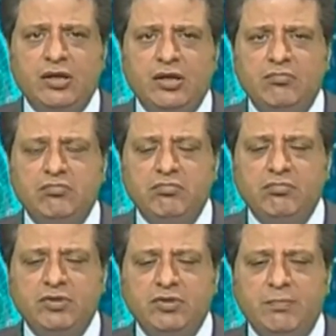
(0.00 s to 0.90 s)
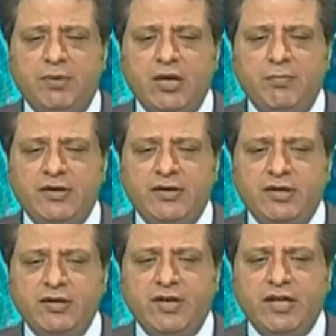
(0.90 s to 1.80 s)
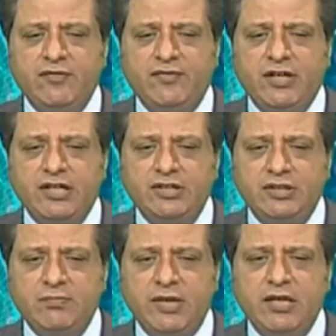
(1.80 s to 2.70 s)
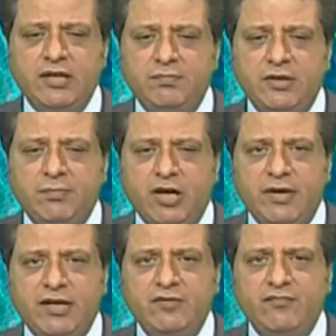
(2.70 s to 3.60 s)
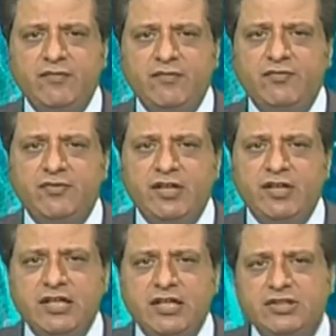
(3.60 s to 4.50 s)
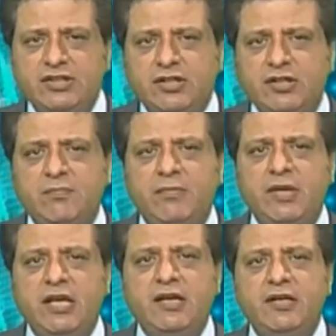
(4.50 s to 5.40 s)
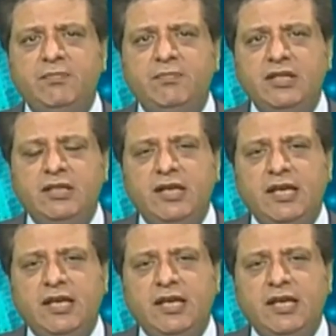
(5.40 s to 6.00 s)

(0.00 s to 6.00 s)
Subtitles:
the biometric verification, may it be biometric verification, may it be the